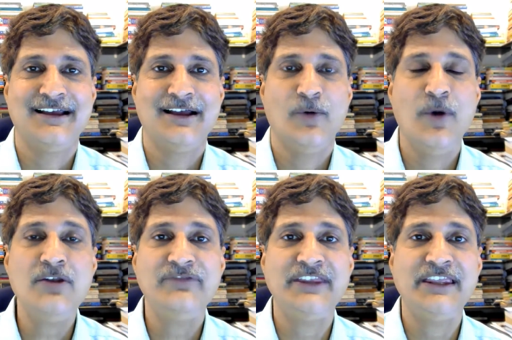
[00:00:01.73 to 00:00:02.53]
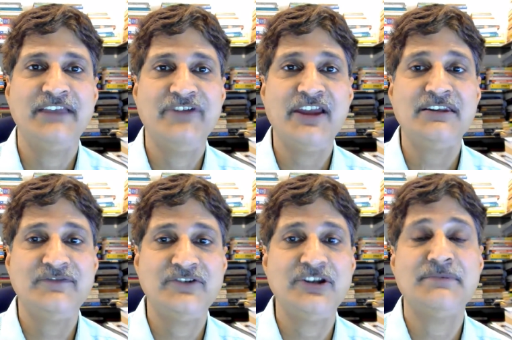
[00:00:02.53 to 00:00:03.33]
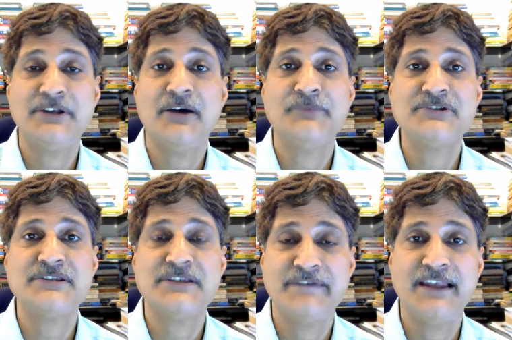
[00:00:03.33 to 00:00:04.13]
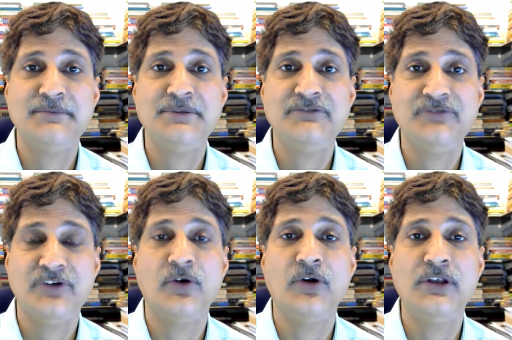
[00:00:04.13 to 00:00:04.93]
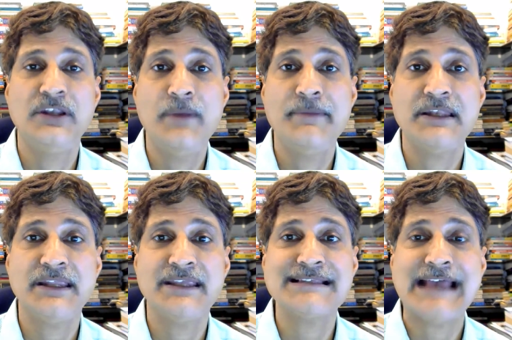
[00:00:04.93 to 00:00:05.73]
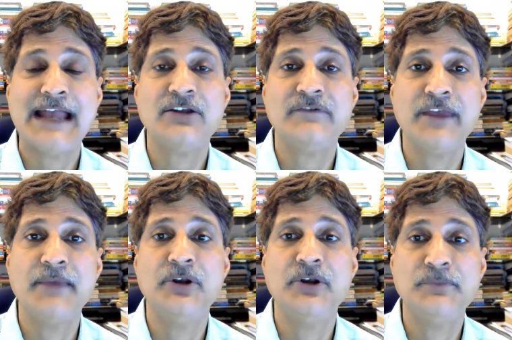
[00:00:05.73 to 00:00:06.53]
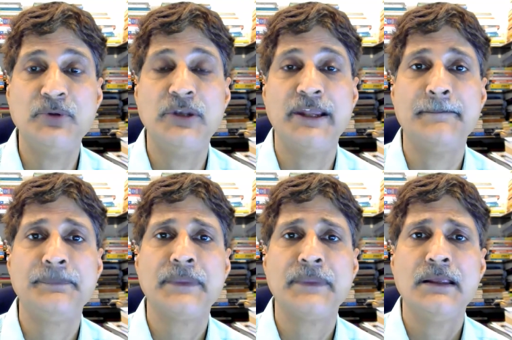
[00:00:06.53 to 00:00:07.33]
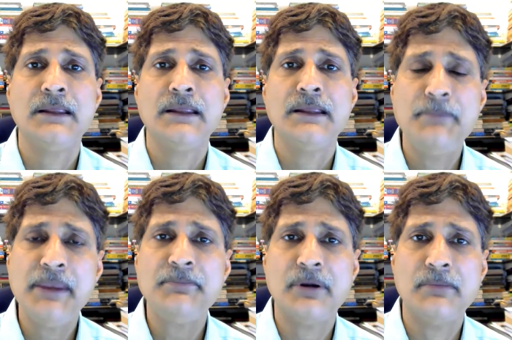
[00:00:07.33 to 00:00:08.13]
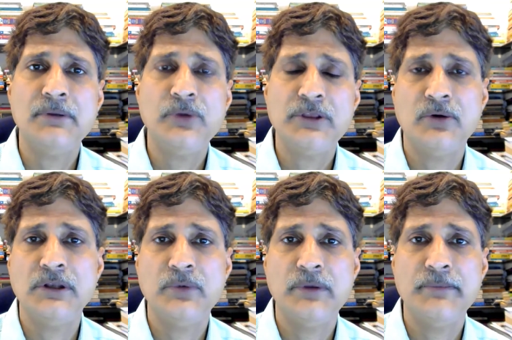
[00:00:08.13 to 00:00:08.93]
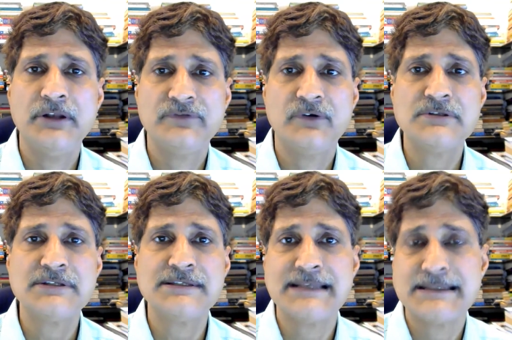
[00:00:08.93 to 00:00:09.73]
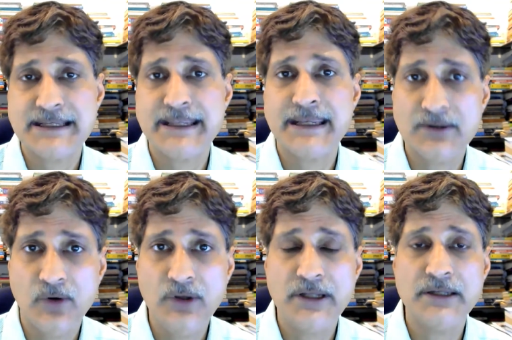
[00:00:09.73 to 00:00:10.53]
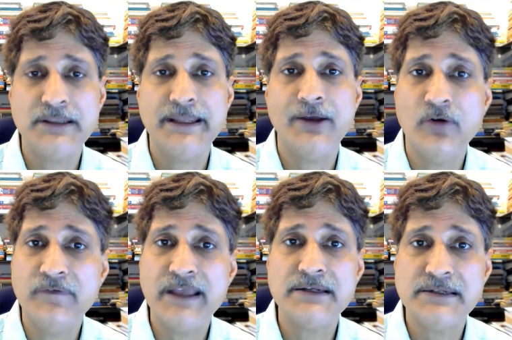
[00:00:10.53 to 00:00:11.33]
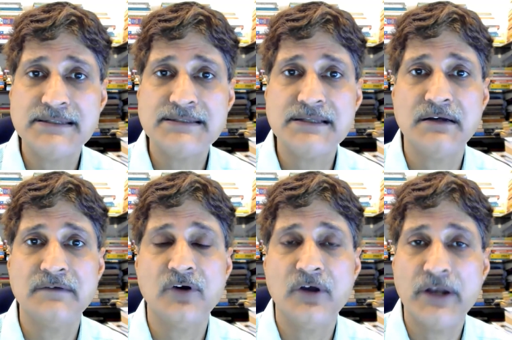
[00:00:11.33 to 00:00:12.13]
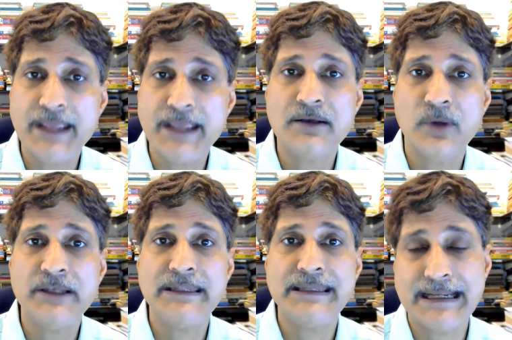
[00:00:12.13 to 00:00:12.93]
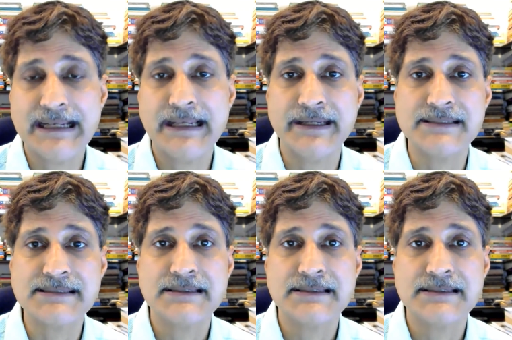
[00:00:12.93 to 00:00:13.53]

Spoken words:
One of the effective treatment options available for older women is that of embryo pooling. The big problem with older women, of course, is as they get older, their ovarian reserve or egg quality declines.